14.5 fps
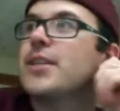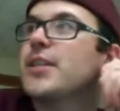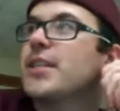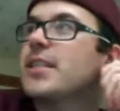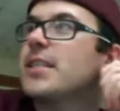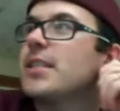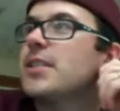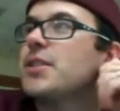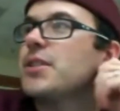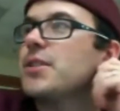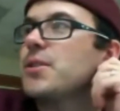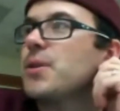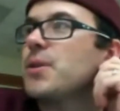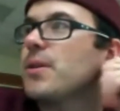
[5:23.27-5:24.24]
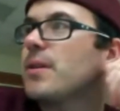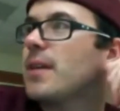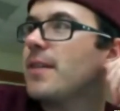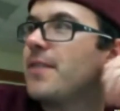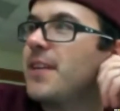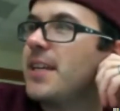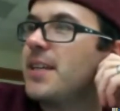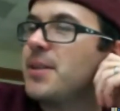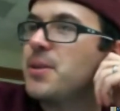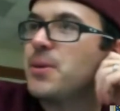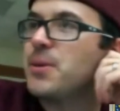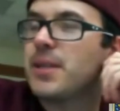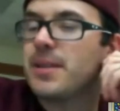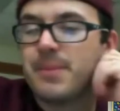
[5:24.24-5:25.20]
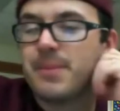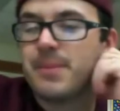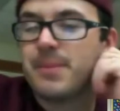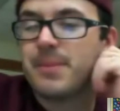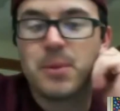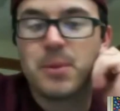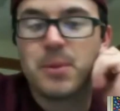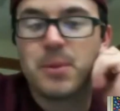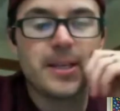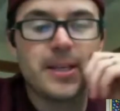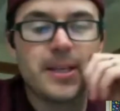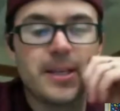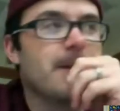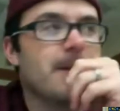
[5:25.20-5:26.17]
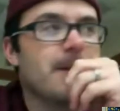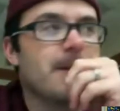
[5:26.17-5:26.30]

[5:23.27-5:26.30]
the nerdy teacher, so if he can do it, maybe we can do it.